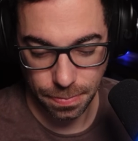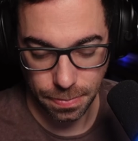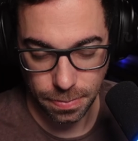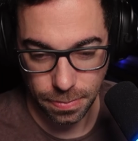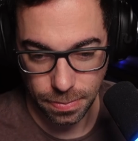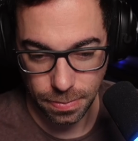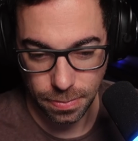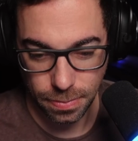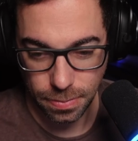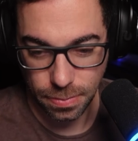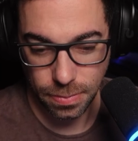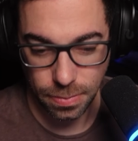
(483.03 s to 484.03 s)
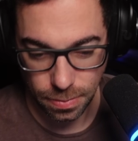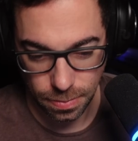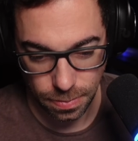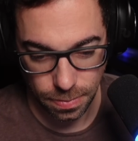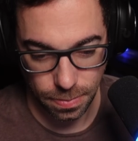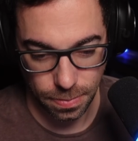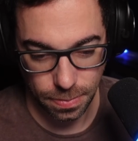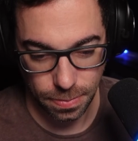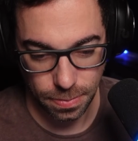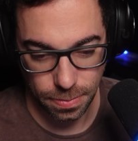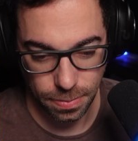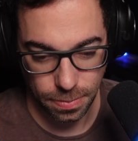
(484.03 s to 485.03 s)

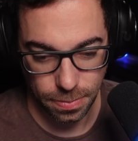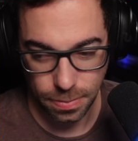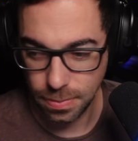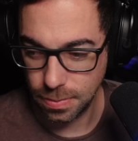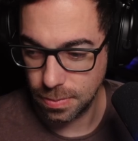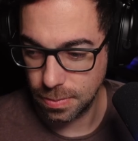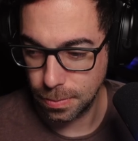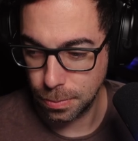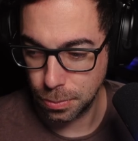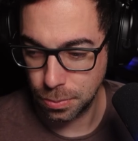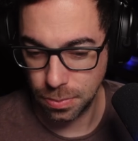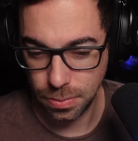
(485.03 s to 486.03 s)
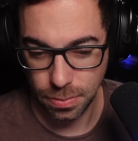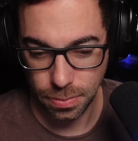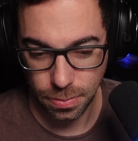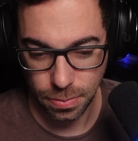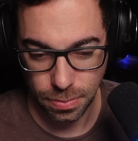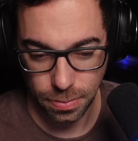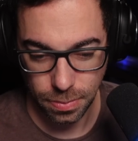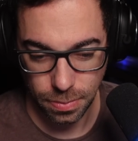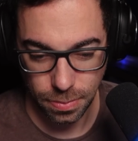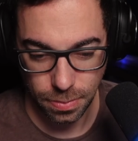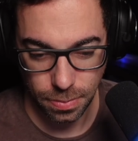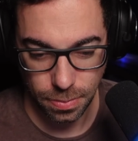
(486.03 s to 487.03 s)

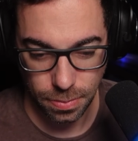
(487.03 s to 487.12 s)
Nobody speaks.